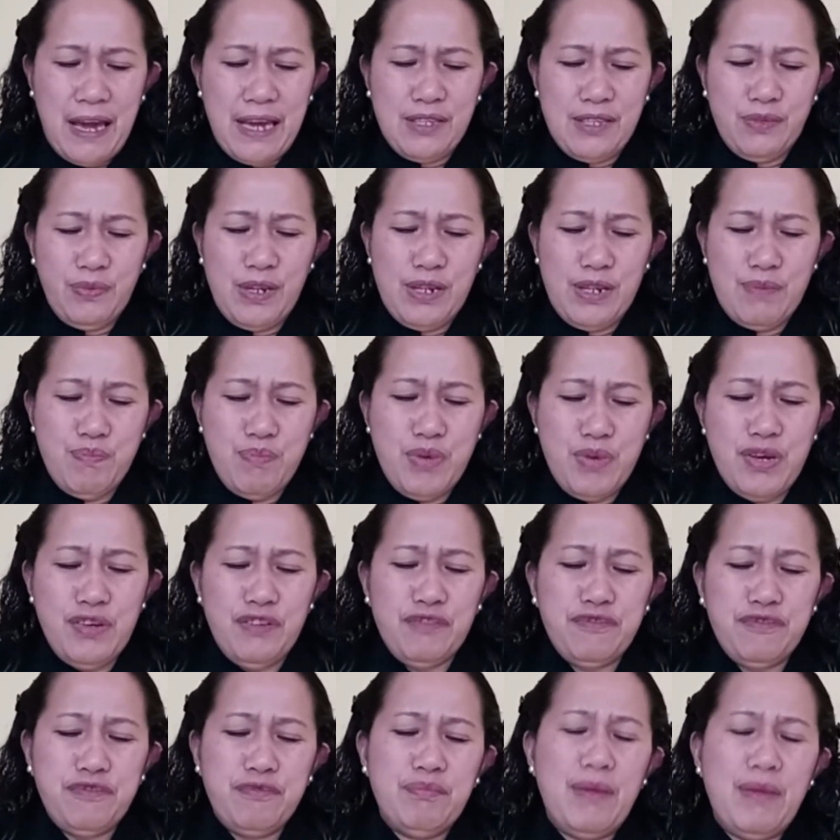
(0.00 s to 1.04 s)
faith will
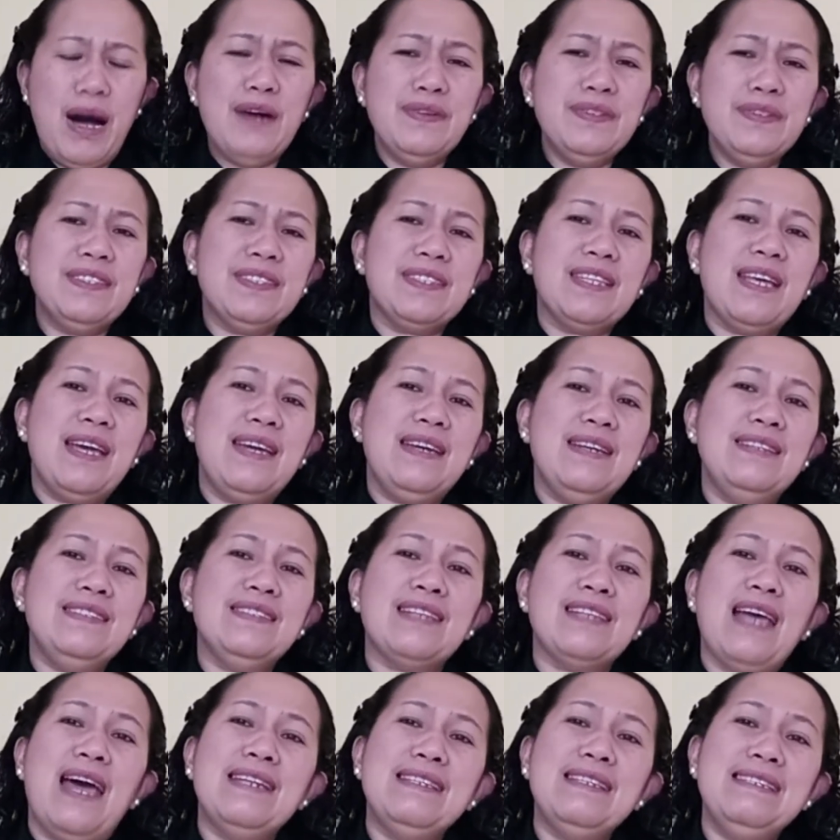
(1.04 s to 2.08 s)
move
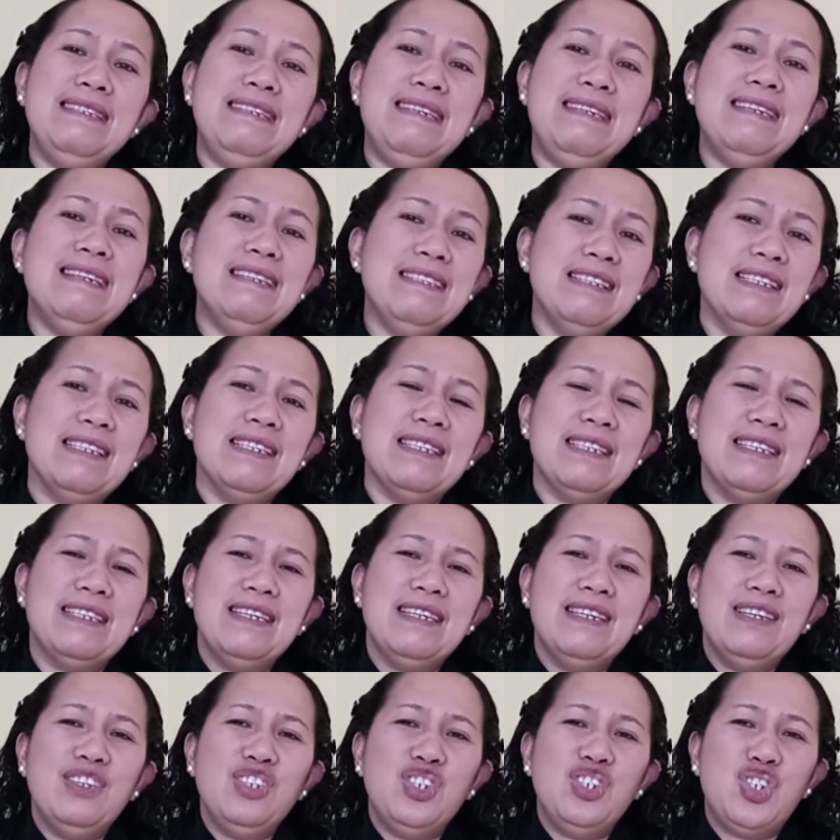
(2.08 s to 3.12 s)
mountains and
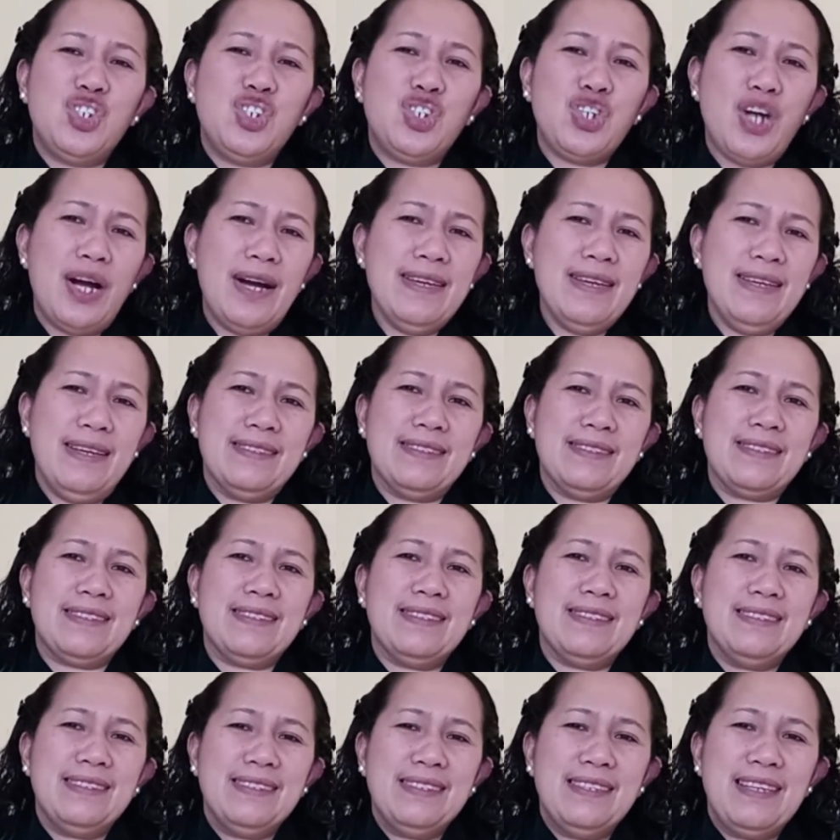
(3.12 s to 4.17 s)
kill
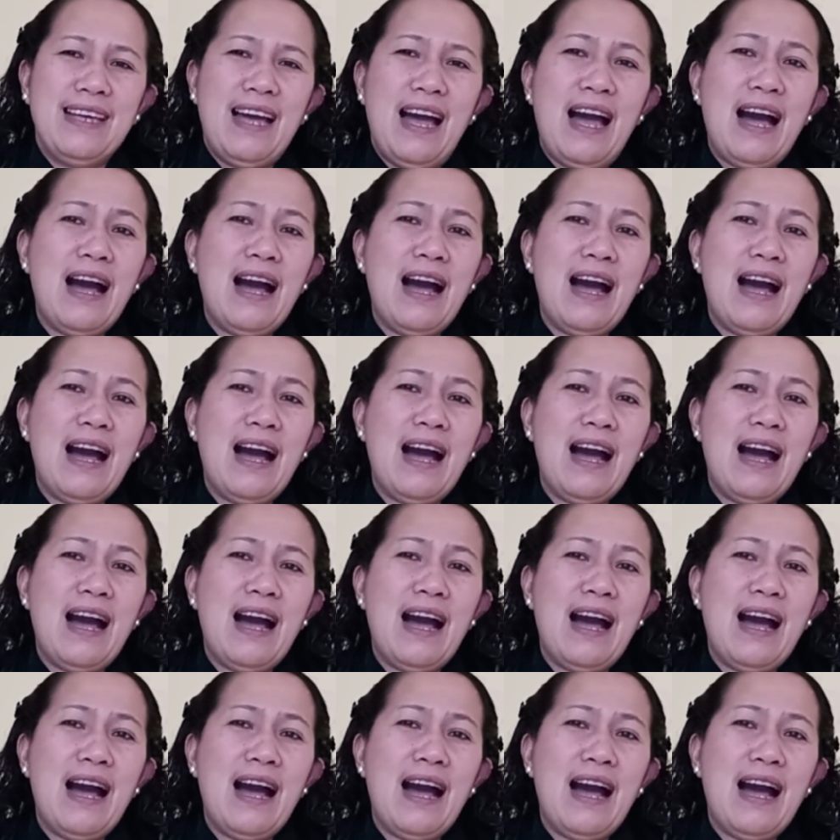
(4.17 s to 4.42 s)
giants.